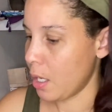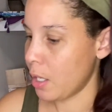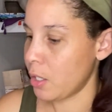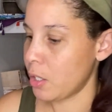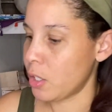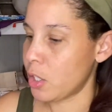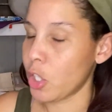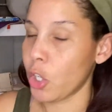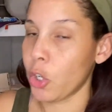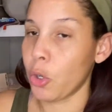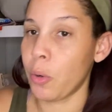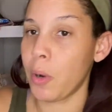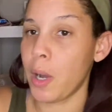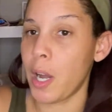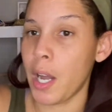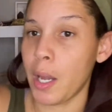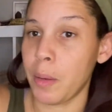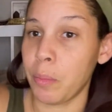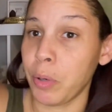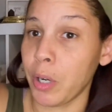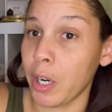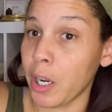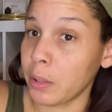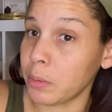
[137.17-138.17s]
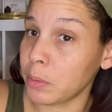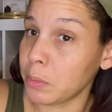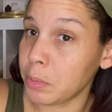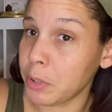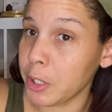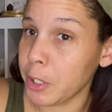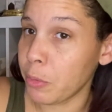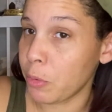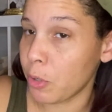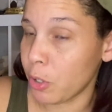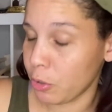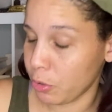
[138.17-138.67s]
So I probably
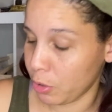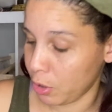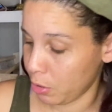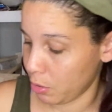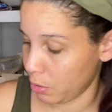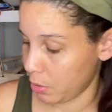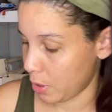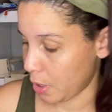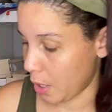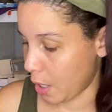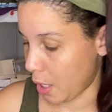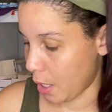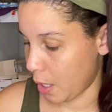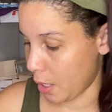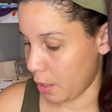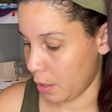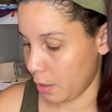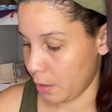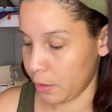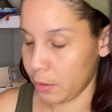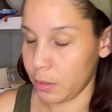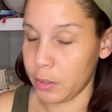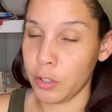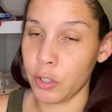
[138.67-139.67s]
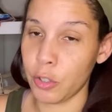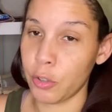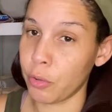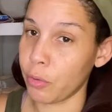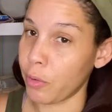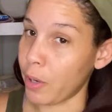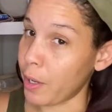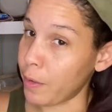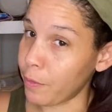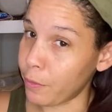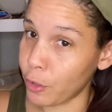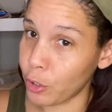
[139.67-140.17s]
won't use that.
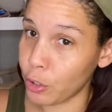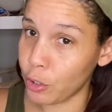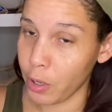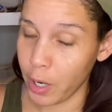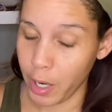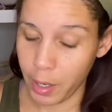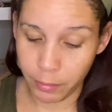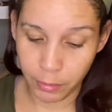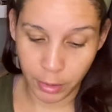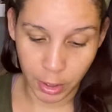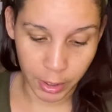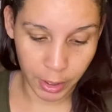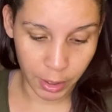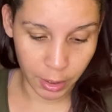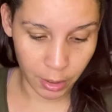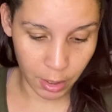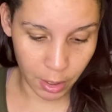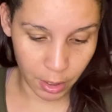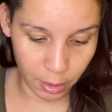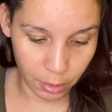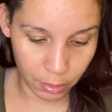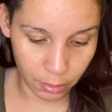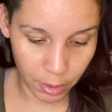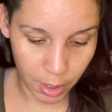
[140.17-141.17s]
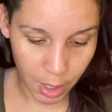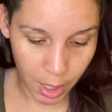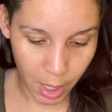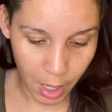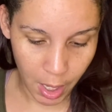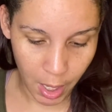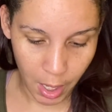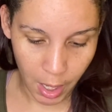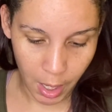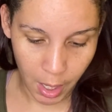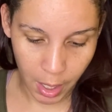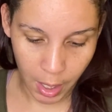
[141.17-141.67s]
Great for traveling though.
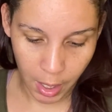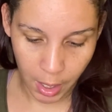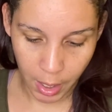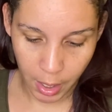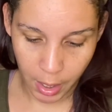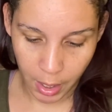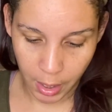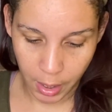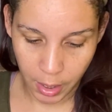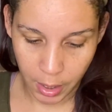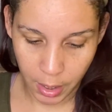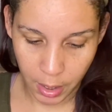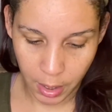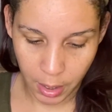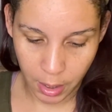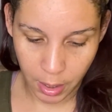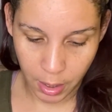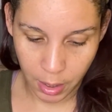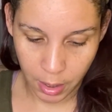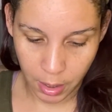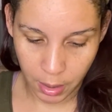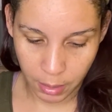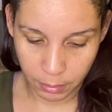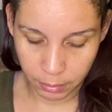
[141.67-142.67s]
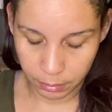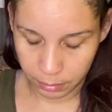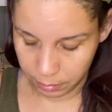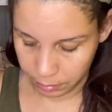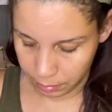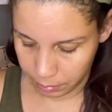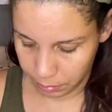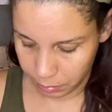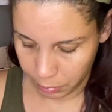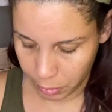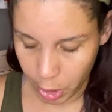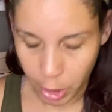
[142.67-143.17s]
And
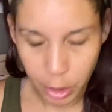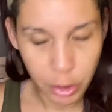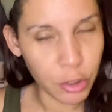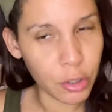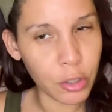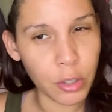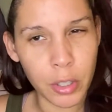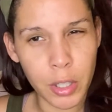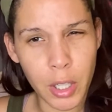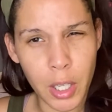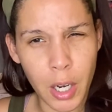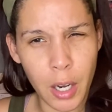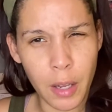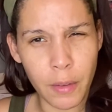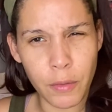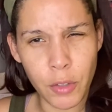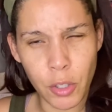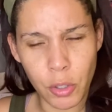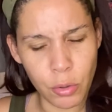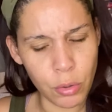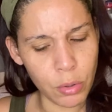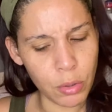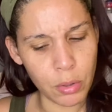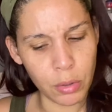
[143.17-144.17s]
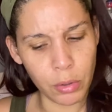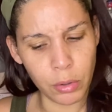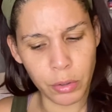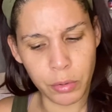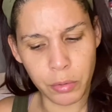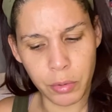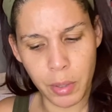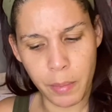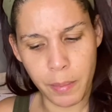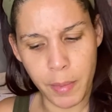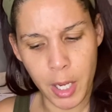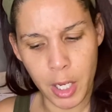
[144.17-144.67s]
not sure that I've used
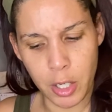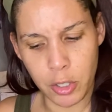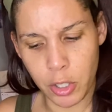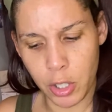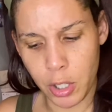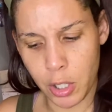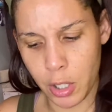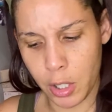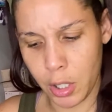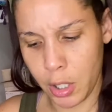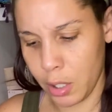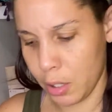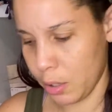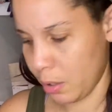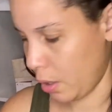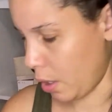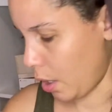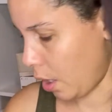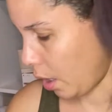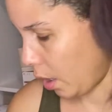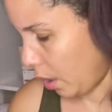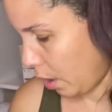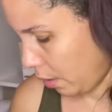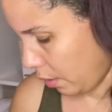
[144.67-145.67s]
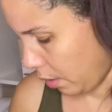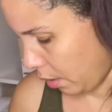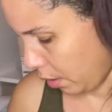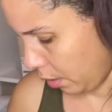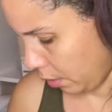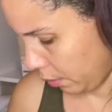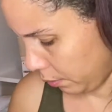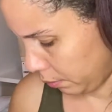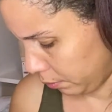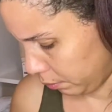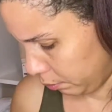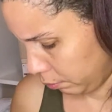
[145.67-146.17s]
Luna Magic anything,
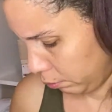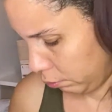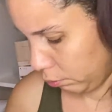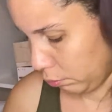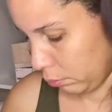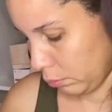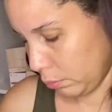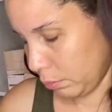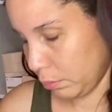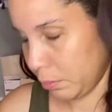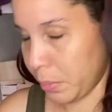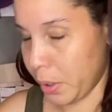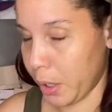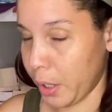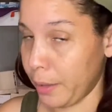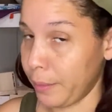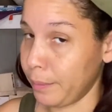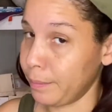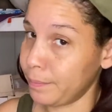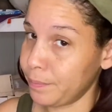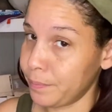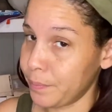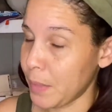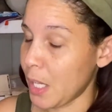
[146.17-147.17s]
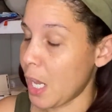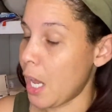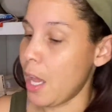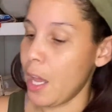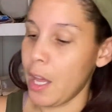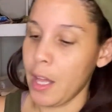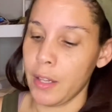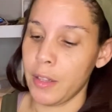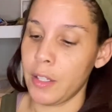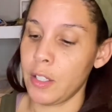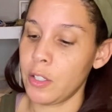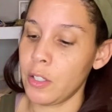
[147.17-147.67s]
but
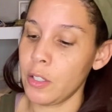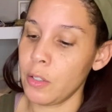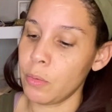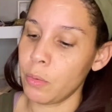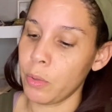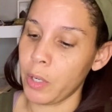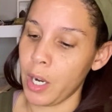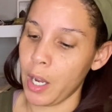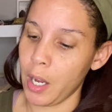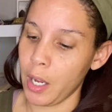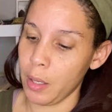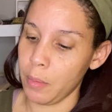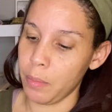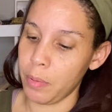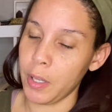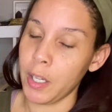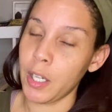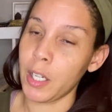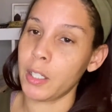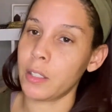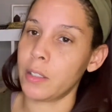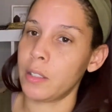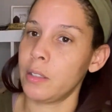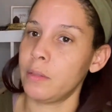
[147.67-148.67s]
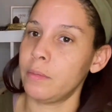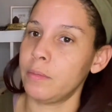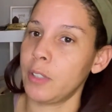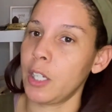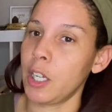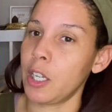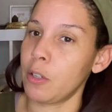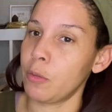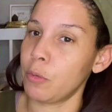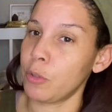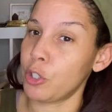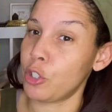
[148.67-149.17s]
this is what I picked, and
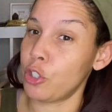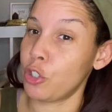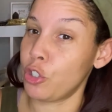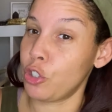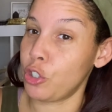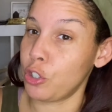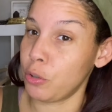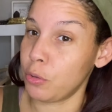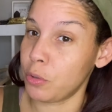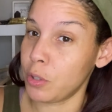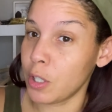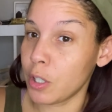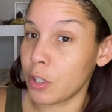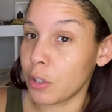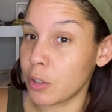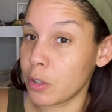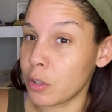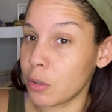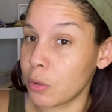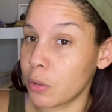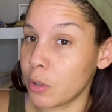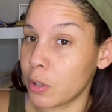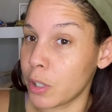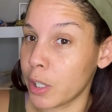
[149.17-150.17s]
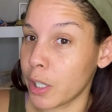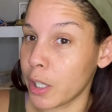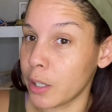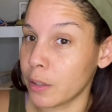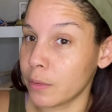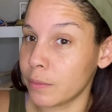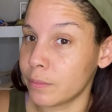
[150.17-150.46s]
it was Juicy Couture.